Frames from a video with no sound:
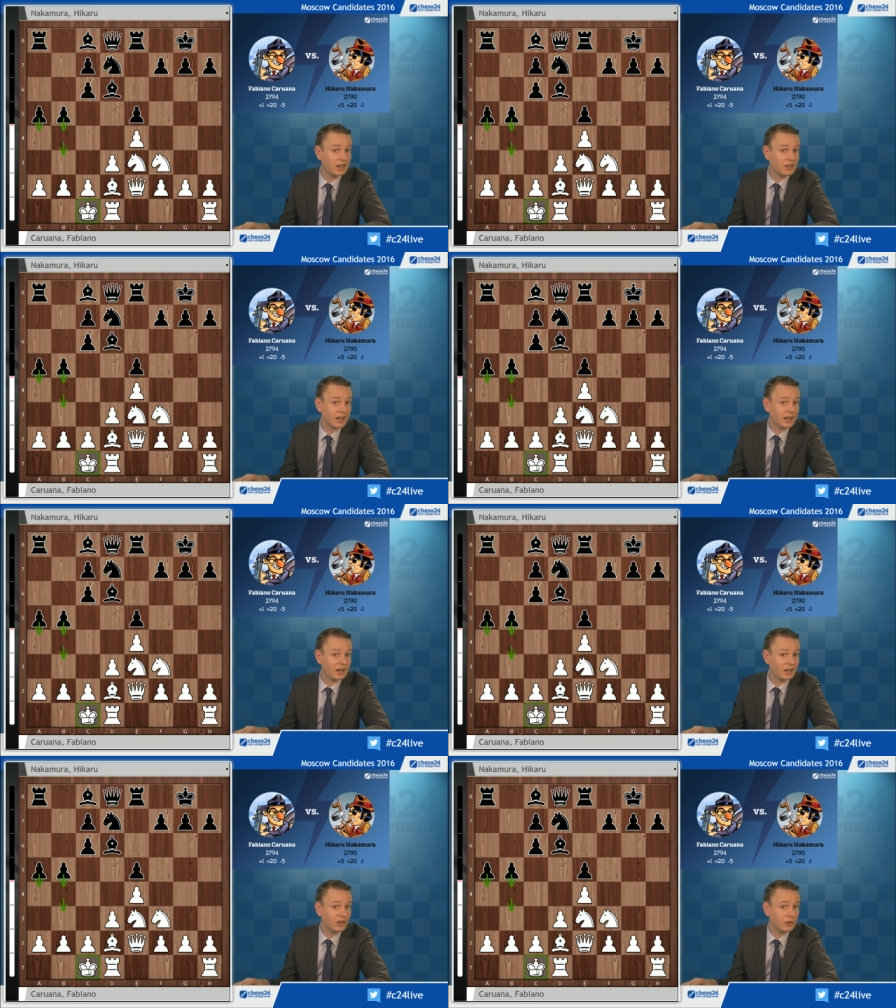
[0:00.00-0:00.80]
an, attack
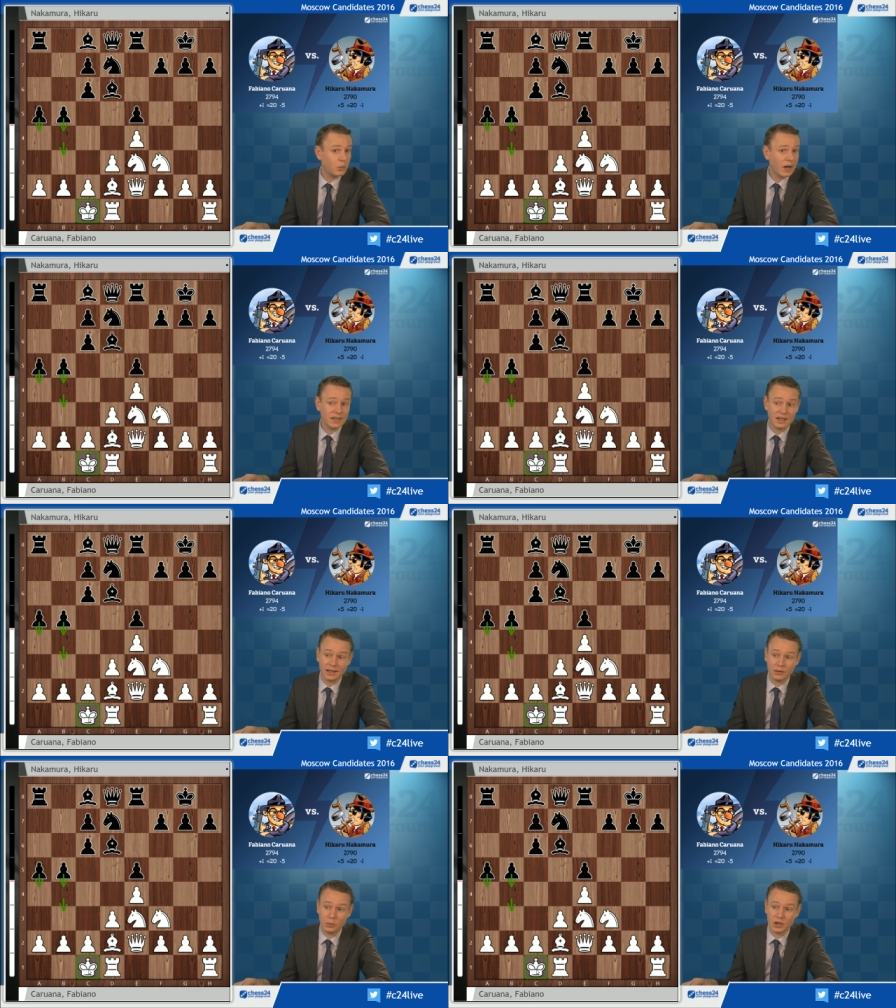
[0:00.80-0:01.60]
against the white
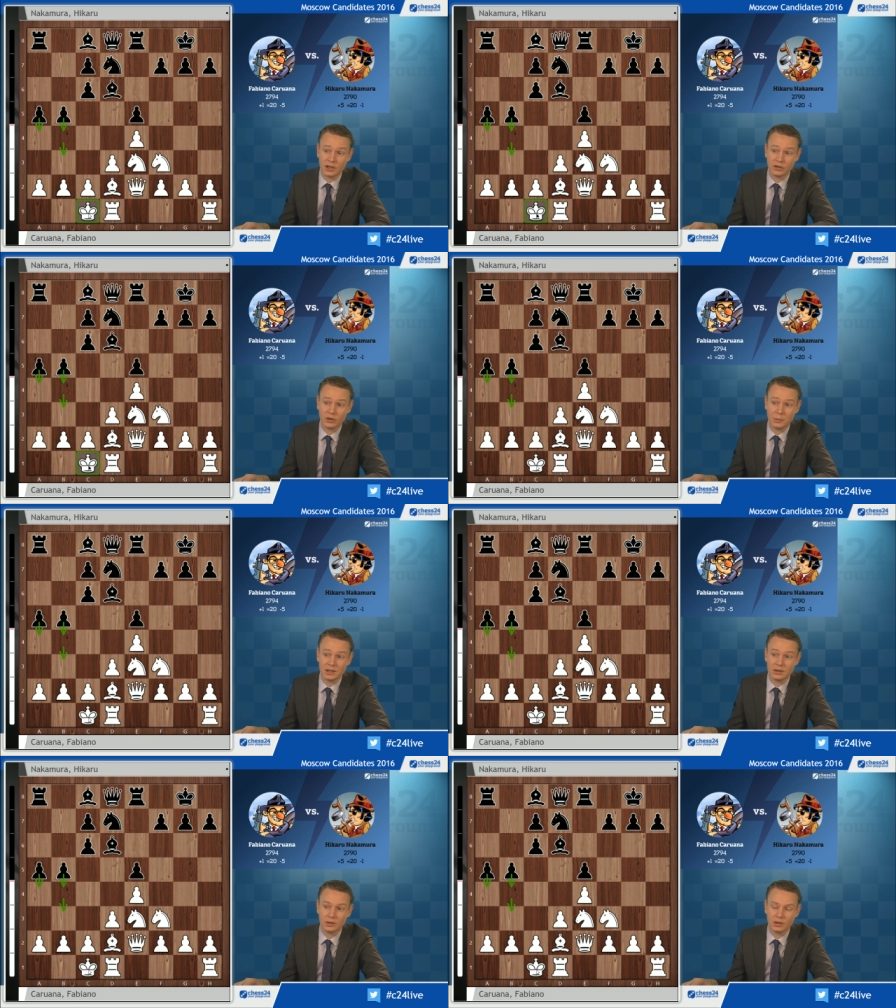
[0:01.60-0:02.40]
king, which has
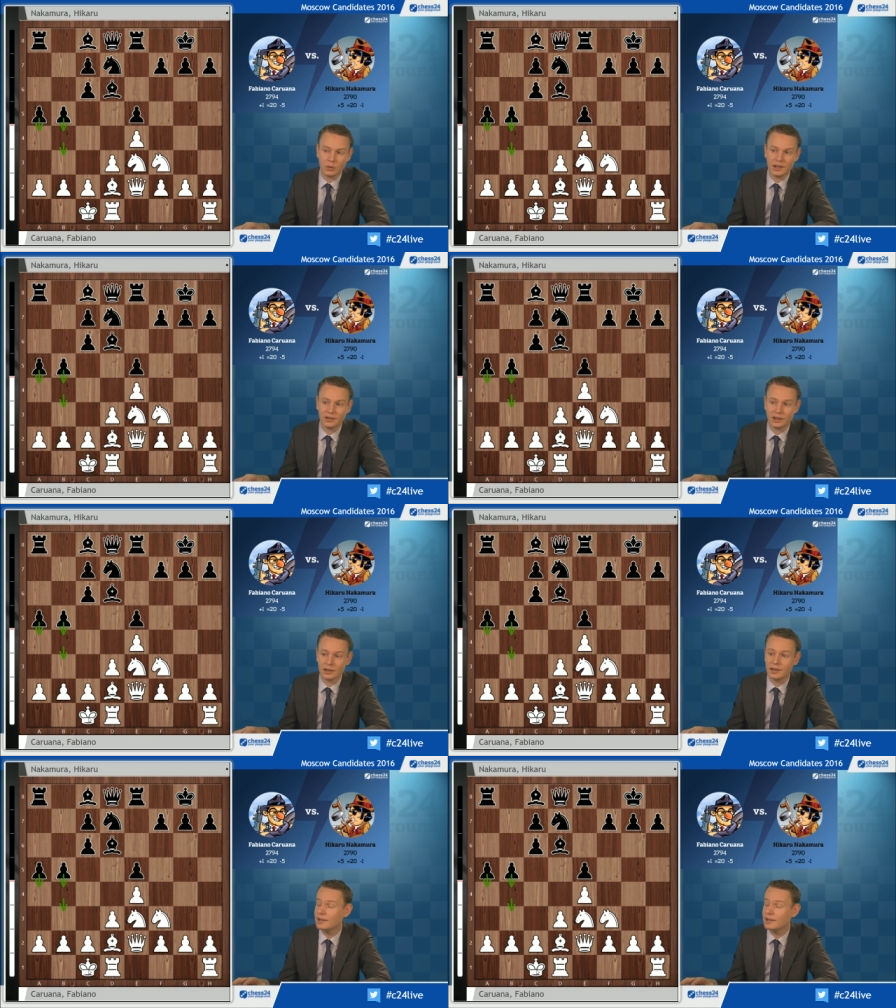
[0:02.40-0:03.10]
committed to the queenside.